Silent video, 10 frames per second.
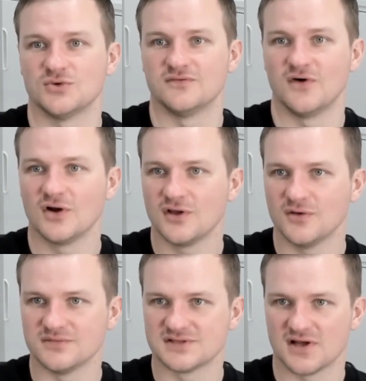of
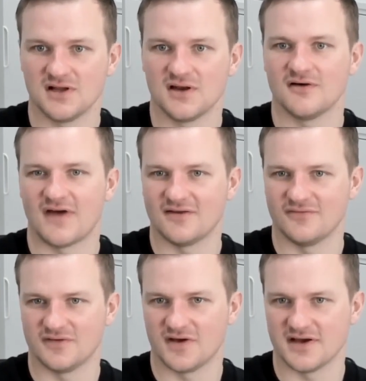volumes that a lot of
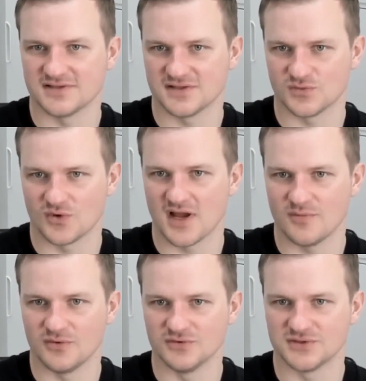advertisers were
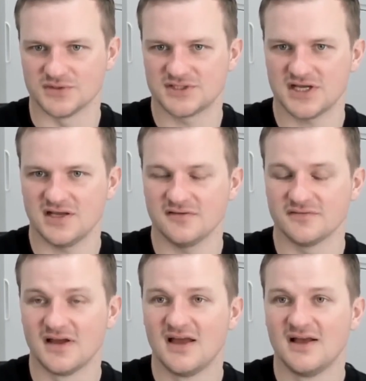able to achieve.
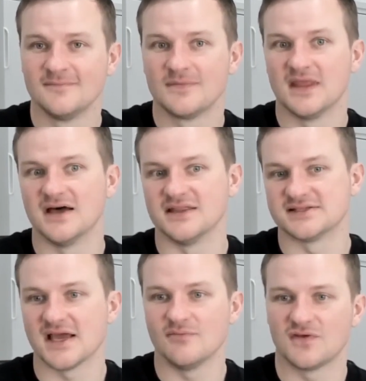At the
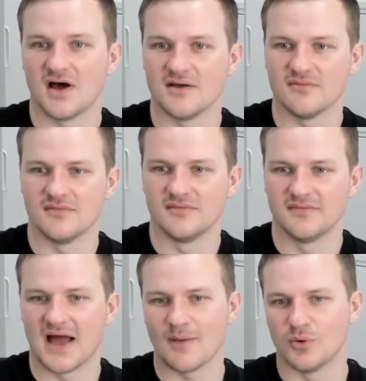same time,
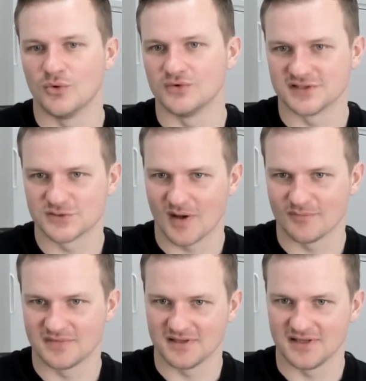Apple
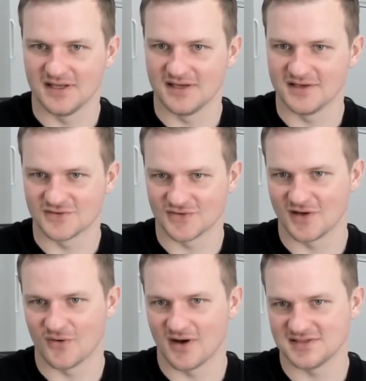disrupted the industry
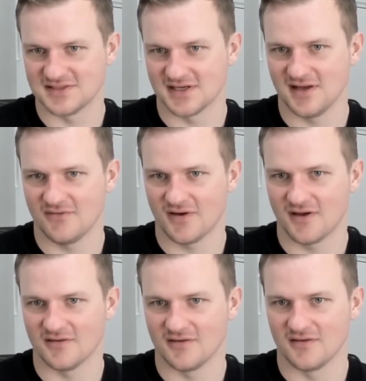quite
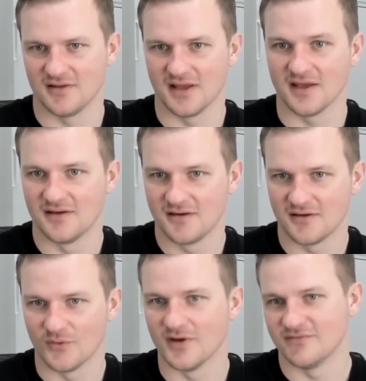significantly
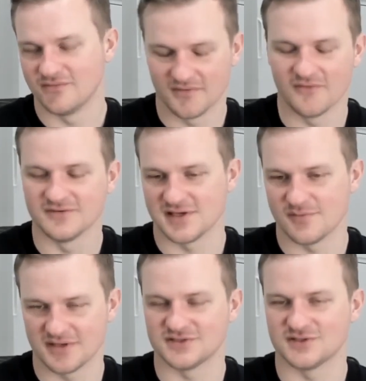with obviously a
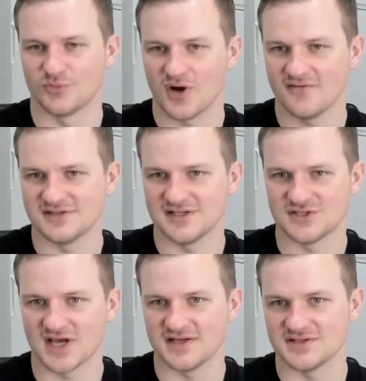bunch of privacy
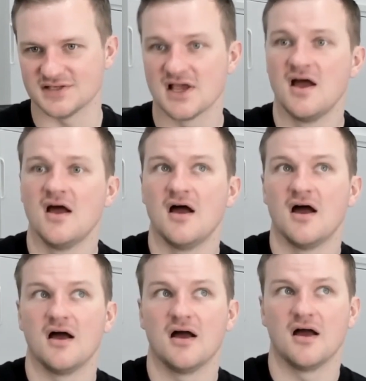changes.
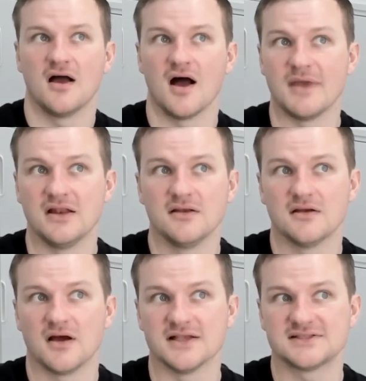I mean,
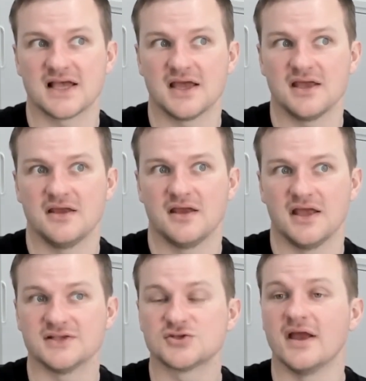I'd say
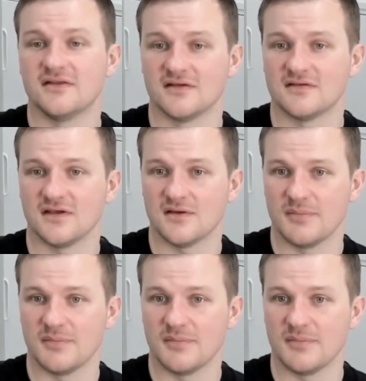it's great to see